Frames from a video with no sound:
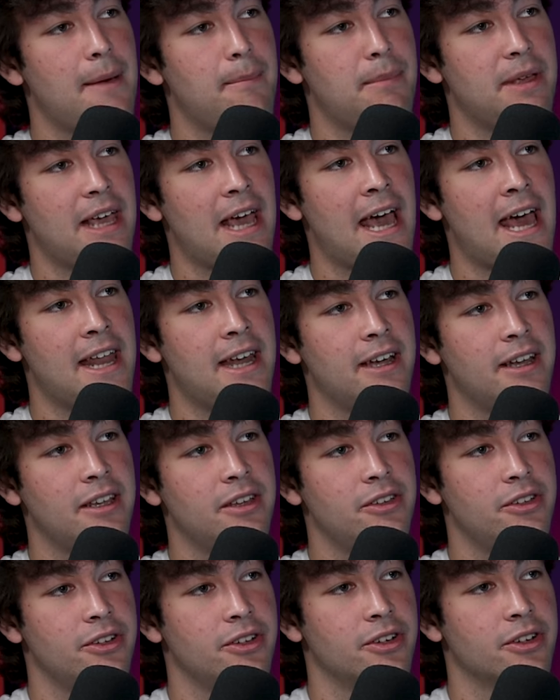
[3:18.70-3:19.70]
be added
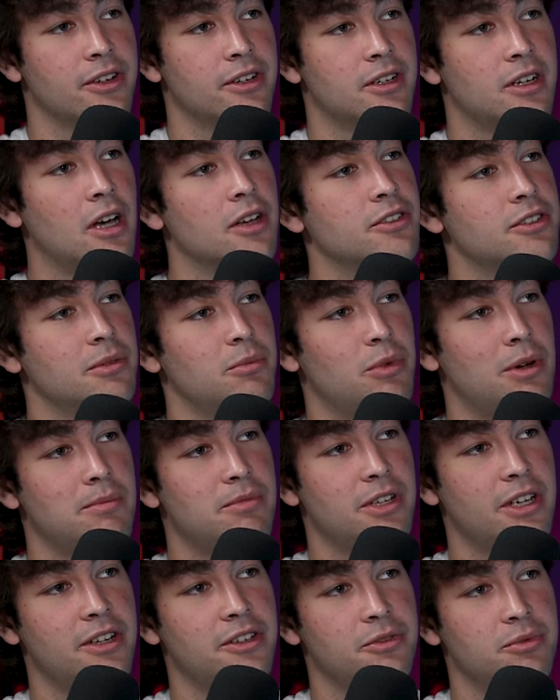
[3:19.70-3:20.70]
into your custom
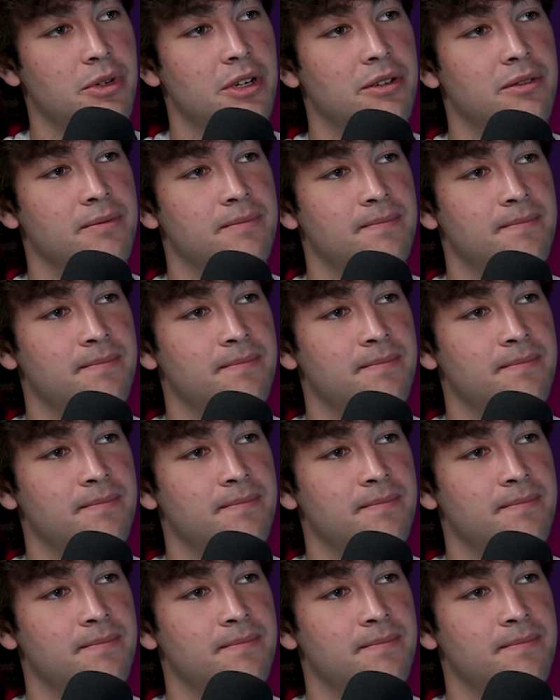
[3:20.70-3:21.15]
website as well.